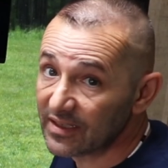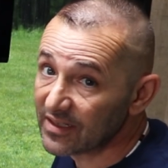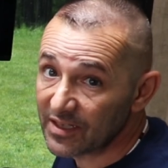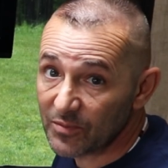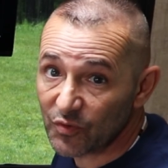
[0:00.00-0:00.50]

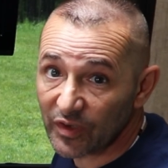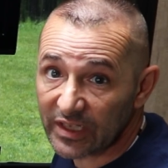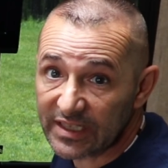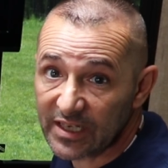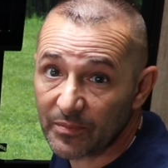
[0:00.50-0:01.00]
Seems
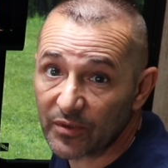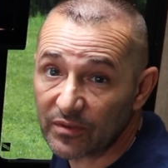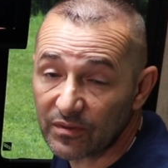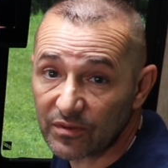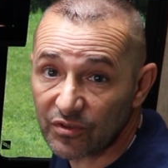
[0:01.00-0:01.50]
really
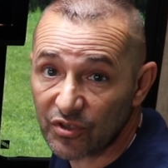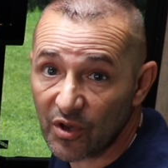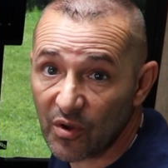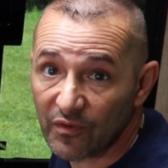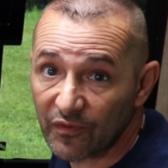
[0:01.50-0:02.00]
simple.
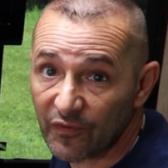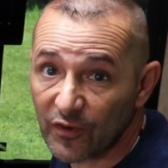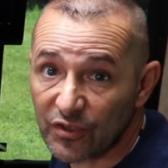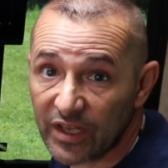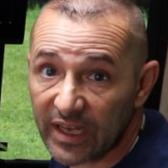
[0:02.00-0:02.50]
So
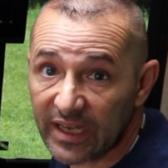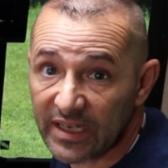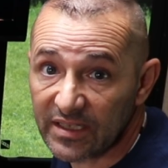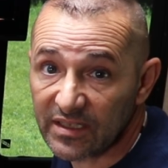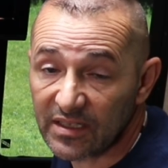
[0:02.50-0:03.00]
first thing
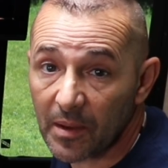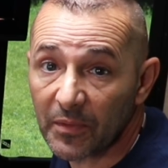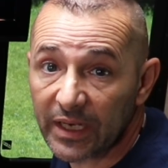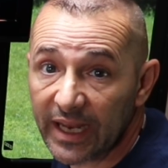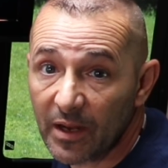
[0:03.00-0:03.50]
is I'm
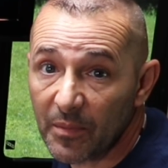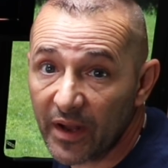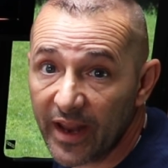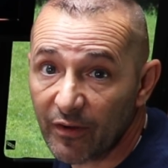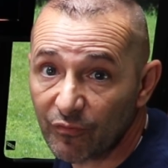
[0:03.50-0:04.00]
going to get up
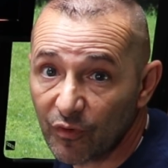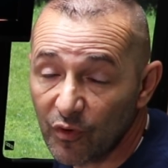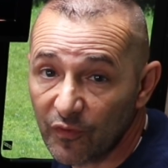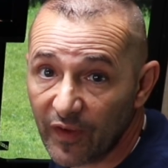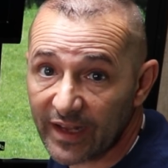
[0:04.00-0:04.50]
on that
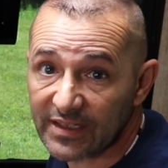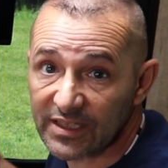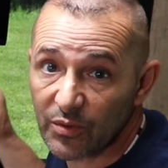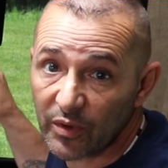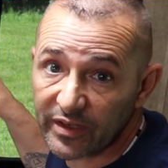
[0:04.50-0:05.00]
roof and
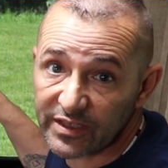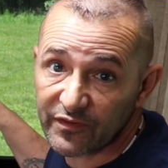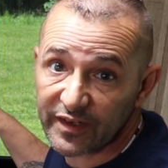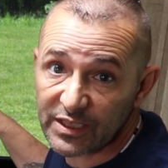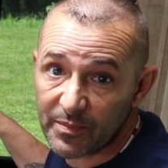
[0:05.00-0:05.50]
see where this
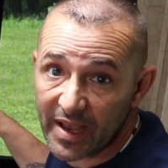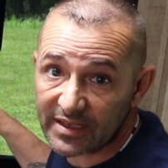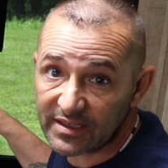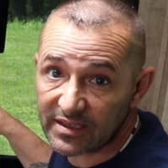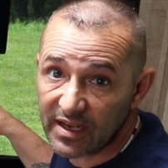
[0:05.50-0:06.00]
fits
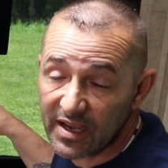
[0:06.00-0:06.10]
best.